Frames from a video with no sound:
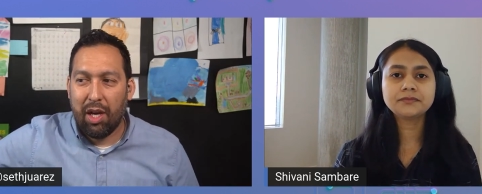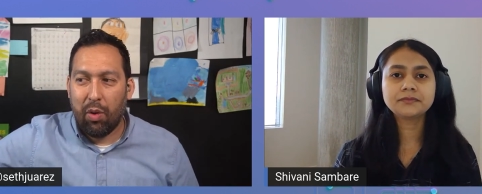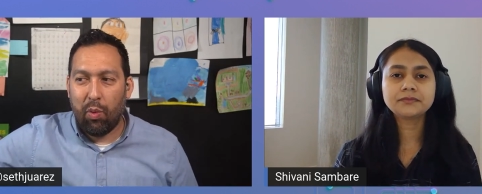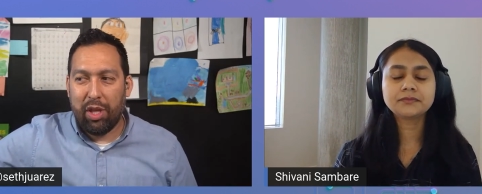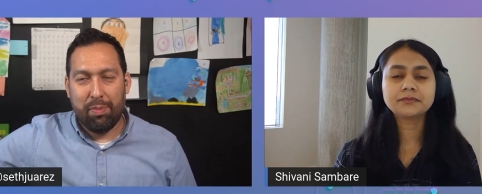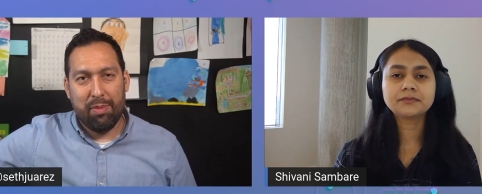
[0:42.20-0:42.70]

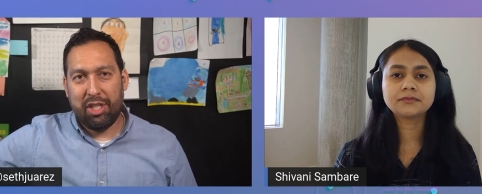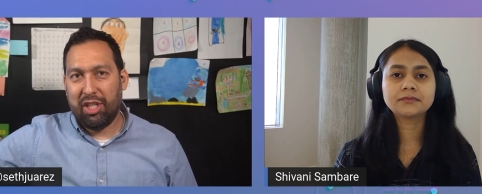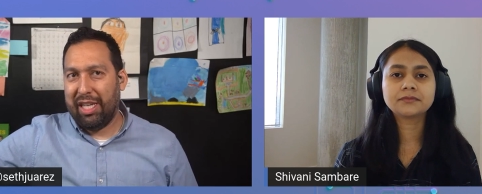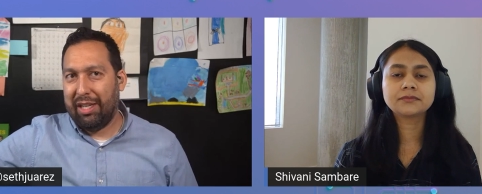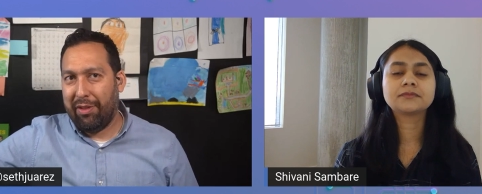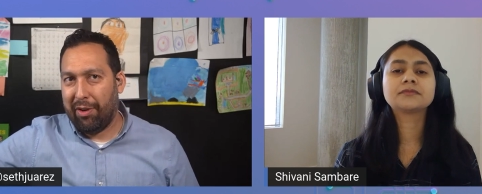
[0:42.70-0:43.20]
Speaker 1: with
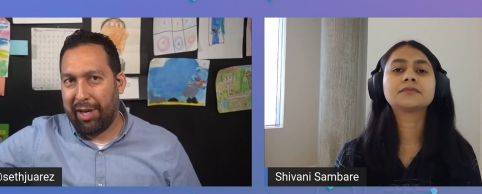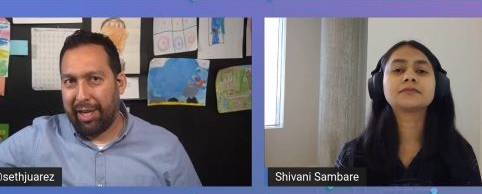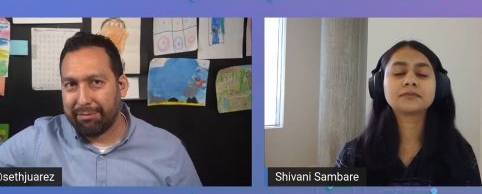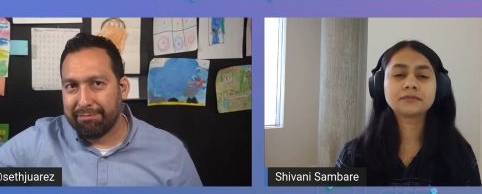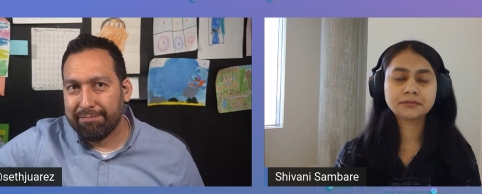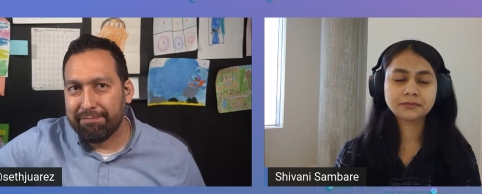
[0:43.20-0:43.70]
machine learning?
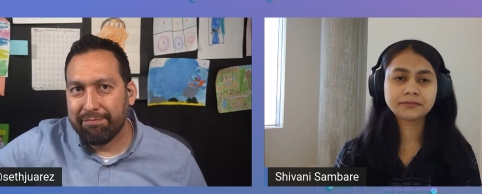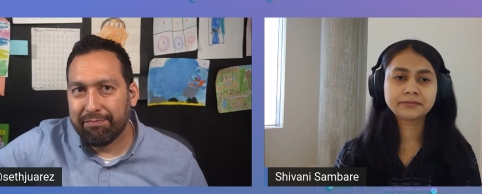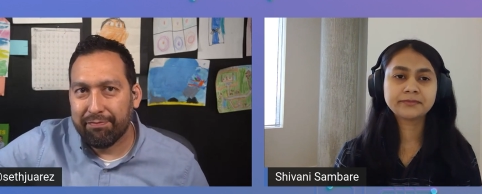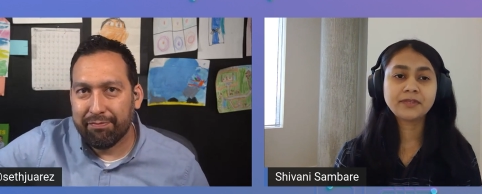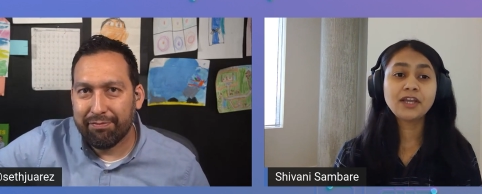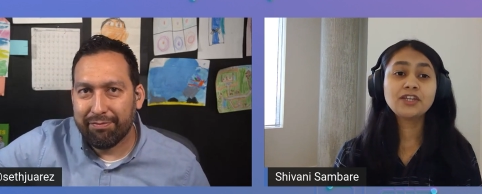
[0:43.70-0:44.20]

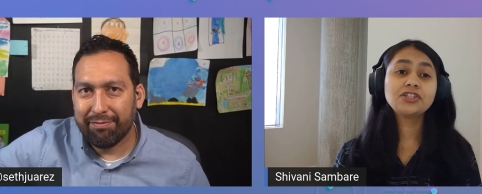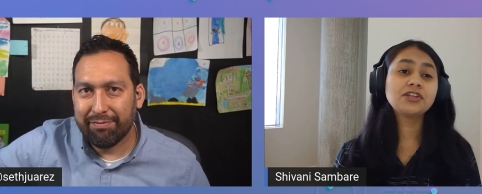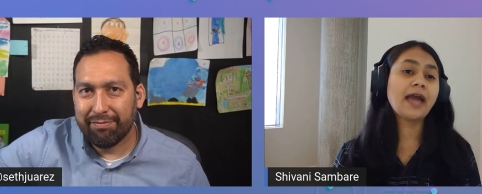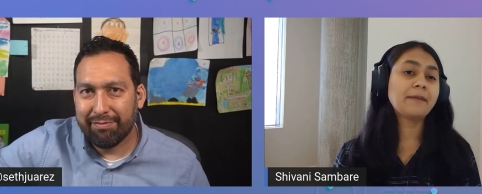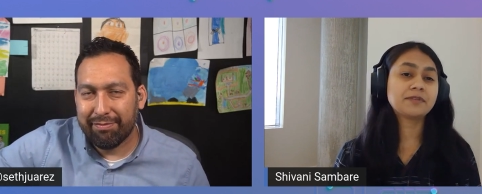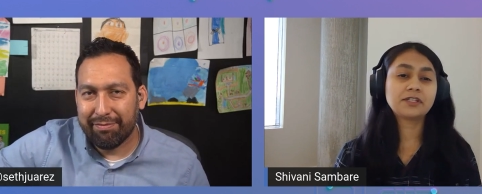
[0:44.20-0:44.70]
Speaker 2: Sure,
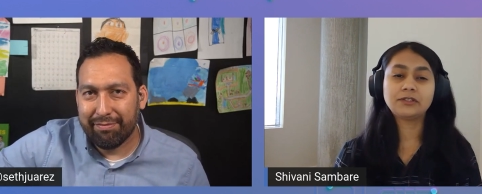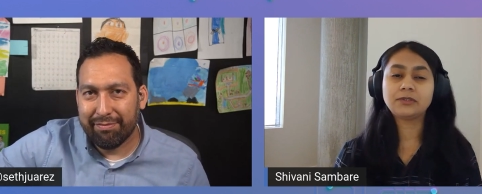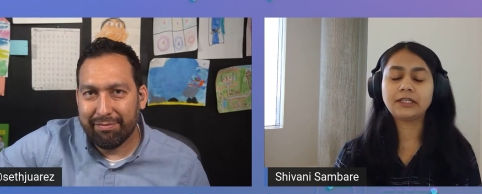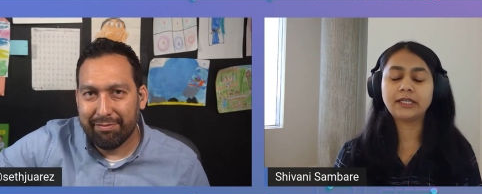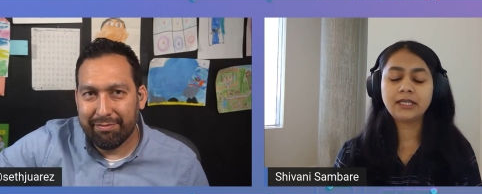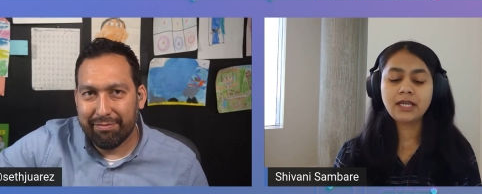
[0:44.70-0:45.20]

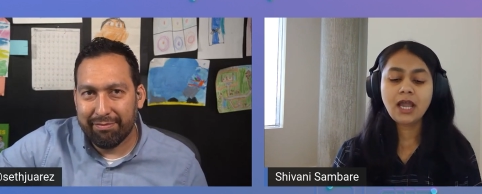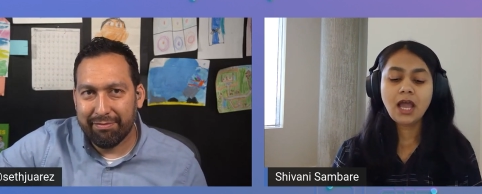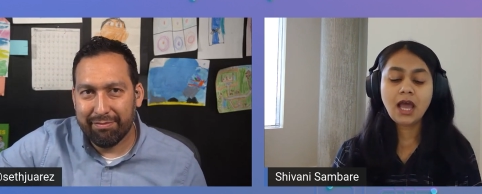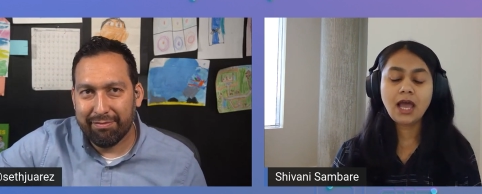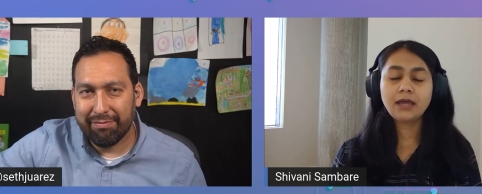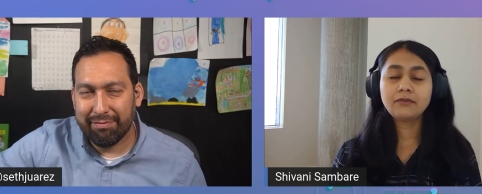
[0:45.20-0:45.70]
absolutely.
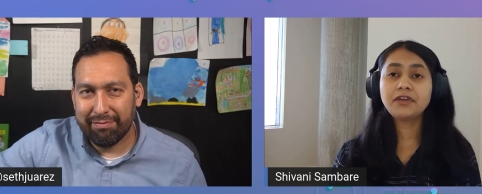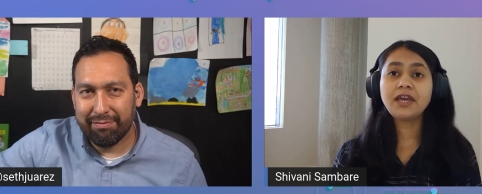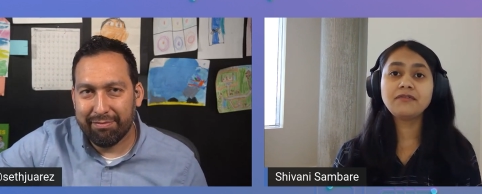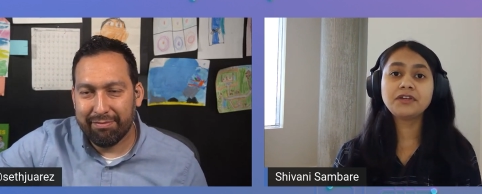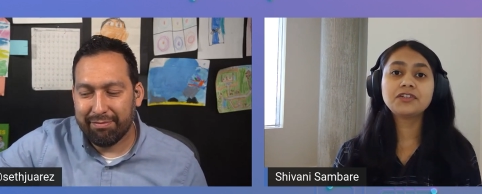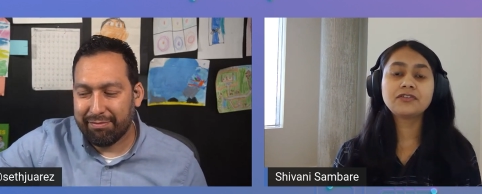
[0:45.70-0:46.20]
We have
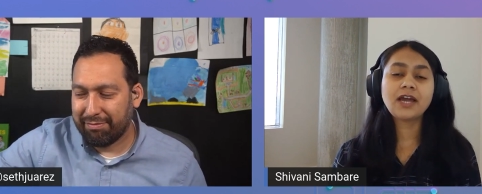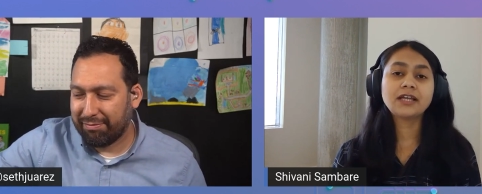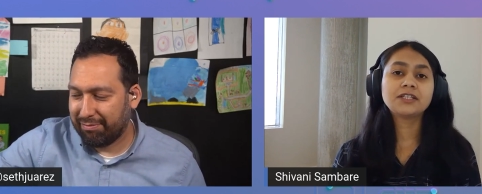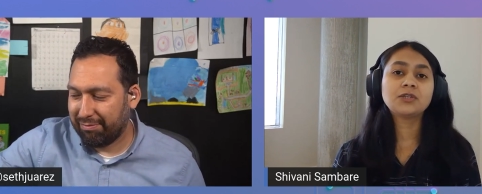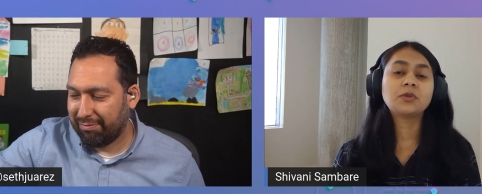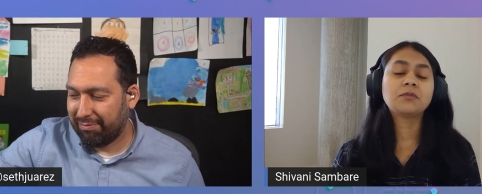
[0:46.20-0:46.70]

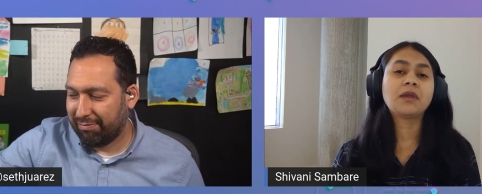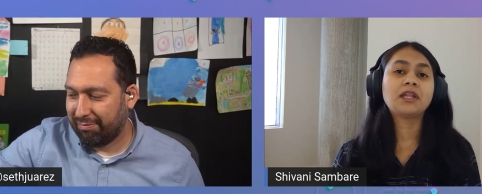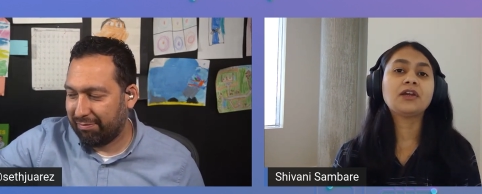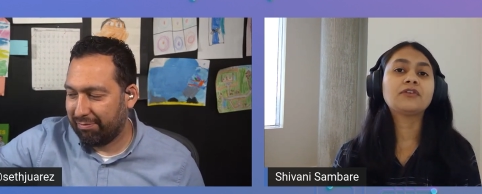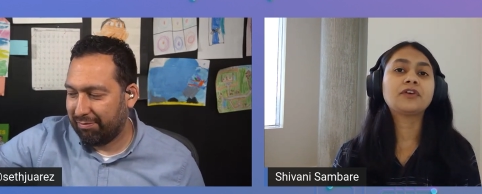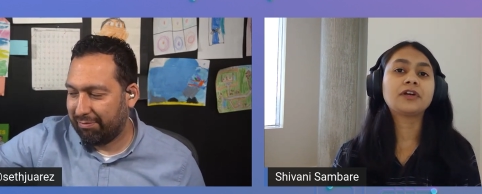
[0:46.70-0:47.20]
interacted with many
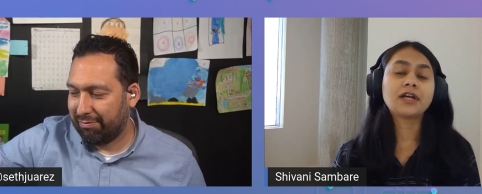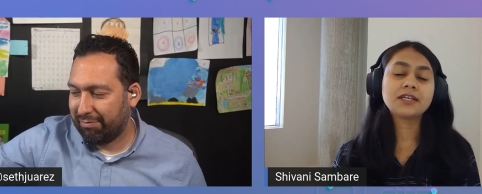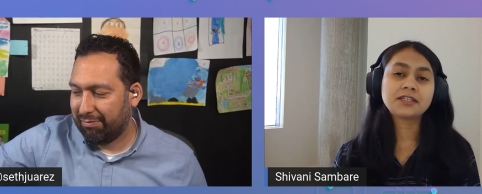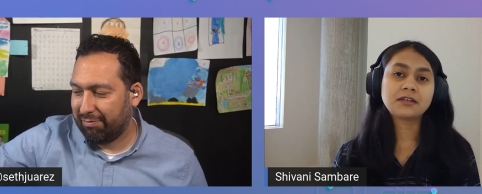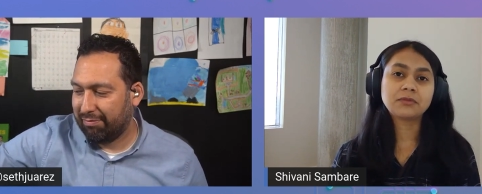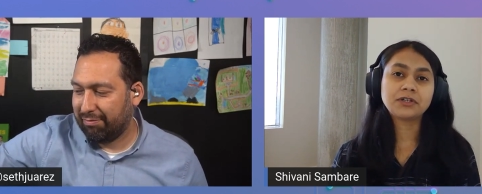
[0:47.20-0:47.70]
of our
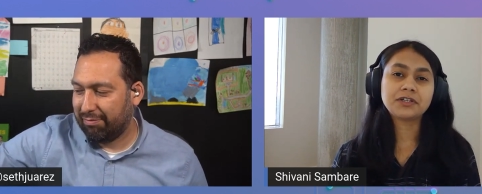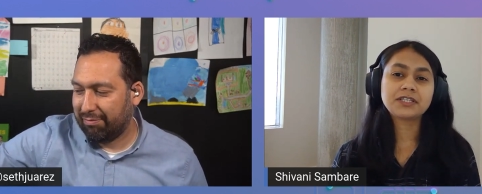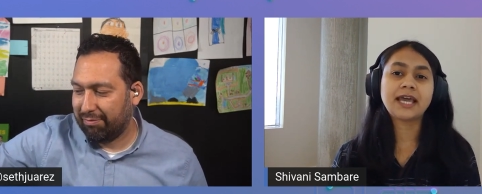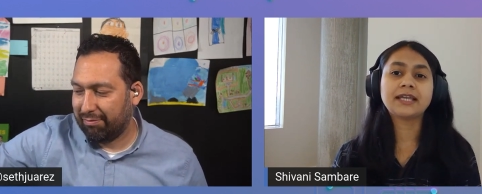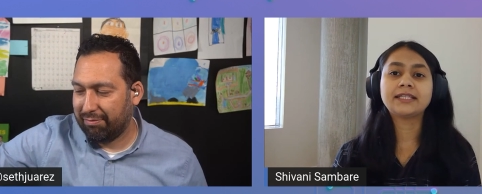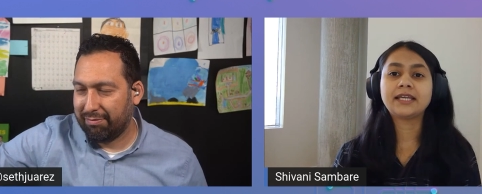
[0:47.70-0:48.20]
customers
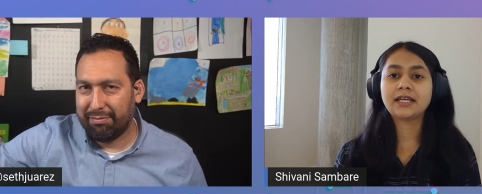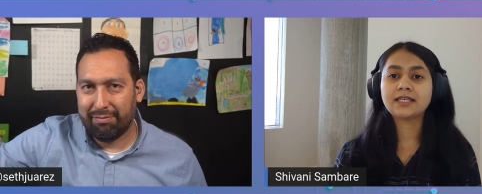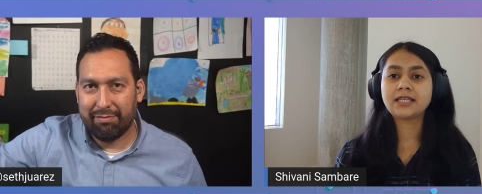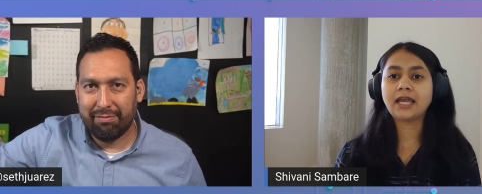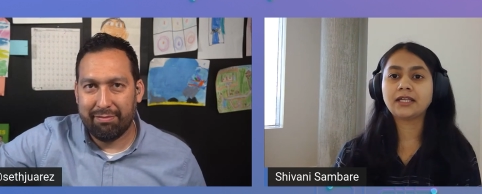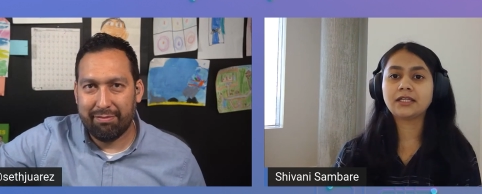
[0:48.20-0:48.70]
and data
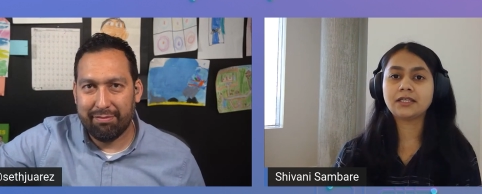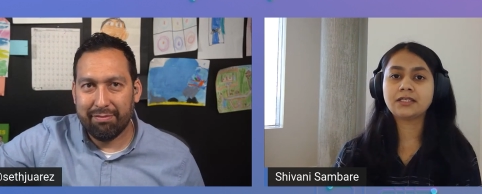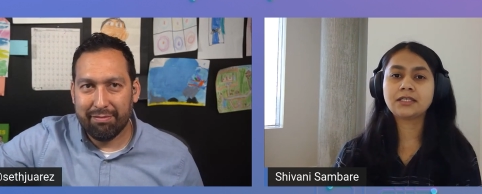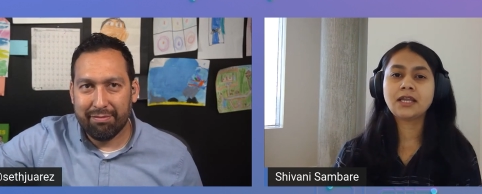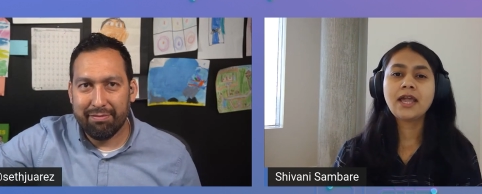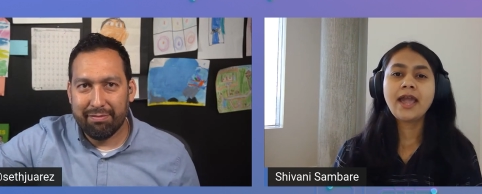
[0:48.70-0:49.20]
scientists.
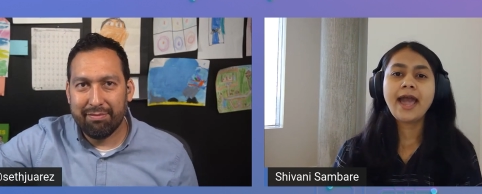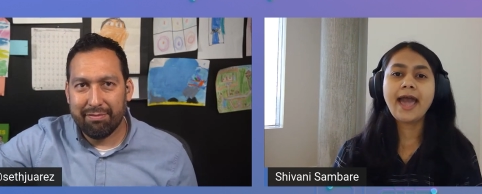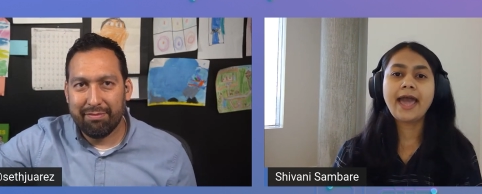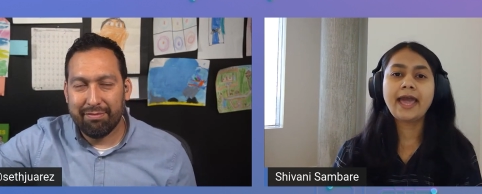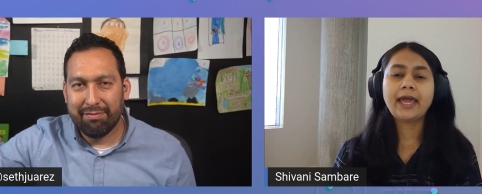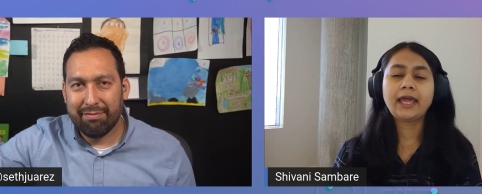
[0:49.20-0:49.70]

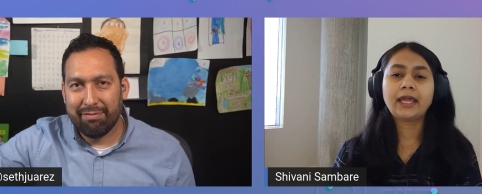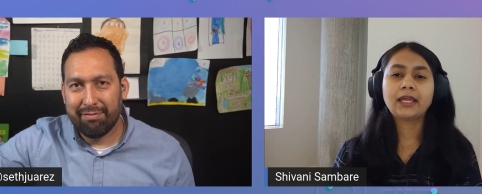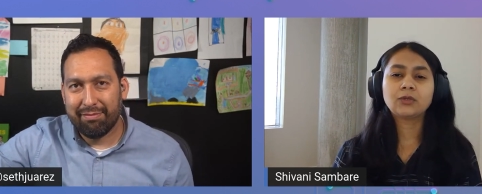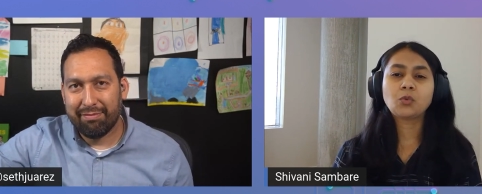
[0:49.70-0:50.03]
And